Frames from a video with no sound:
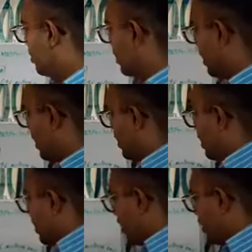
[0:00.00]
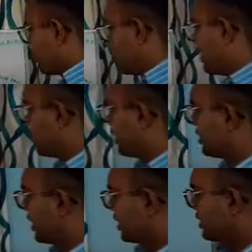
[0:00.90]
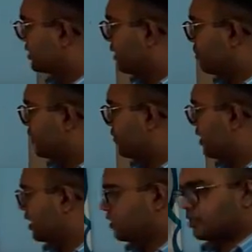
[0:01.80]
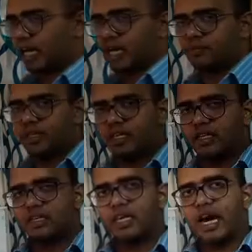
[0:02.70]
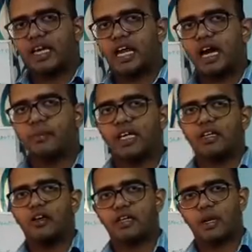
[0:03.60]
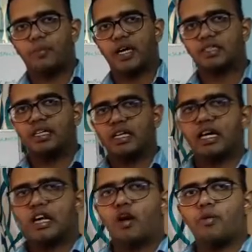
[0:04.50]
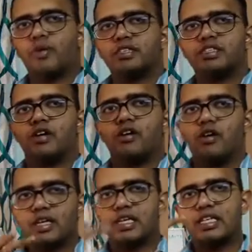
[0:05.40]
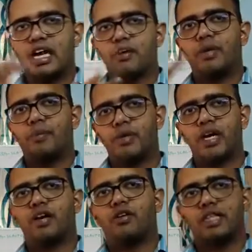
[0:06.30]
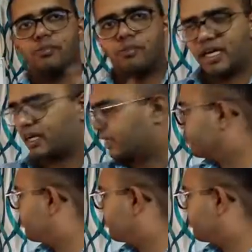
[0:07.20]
Okay, after the second step is we need to type the dynamic load capacity, like how much load it can be applied on that bearing.